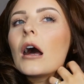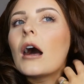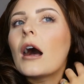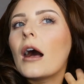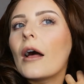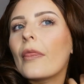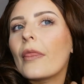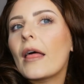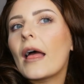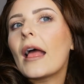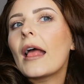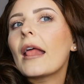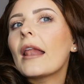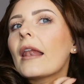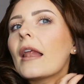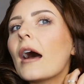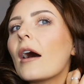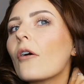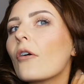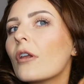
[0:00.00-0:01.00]
And
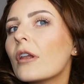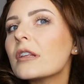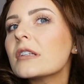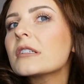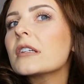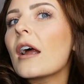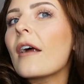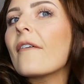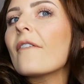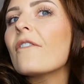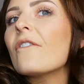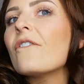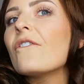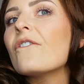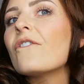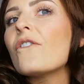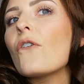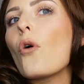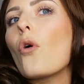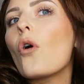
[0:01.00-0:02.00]
then I'm going to start
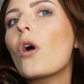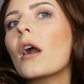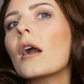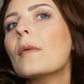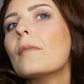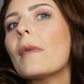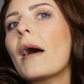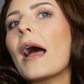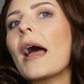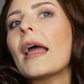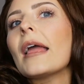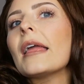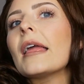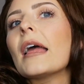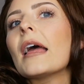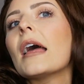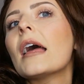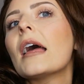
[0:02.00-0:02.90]
forming